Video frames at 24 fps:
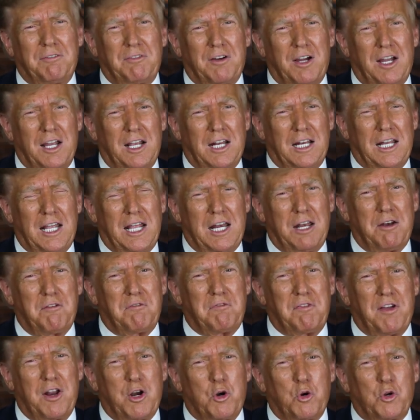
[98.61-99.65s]
violated
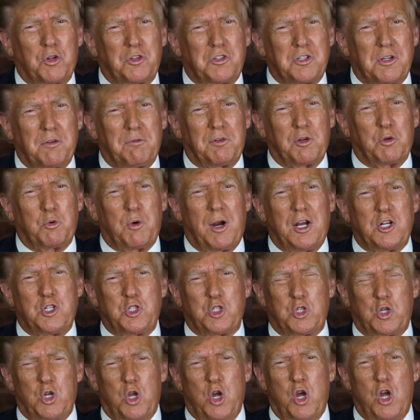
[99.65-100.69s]
federal civil
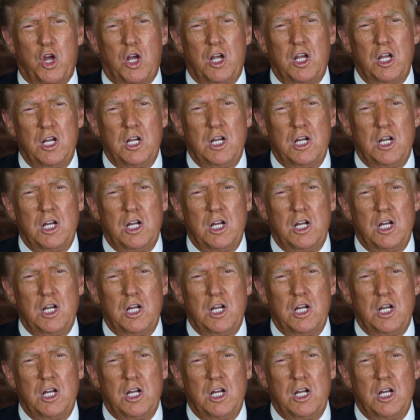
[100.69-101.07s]
rights law.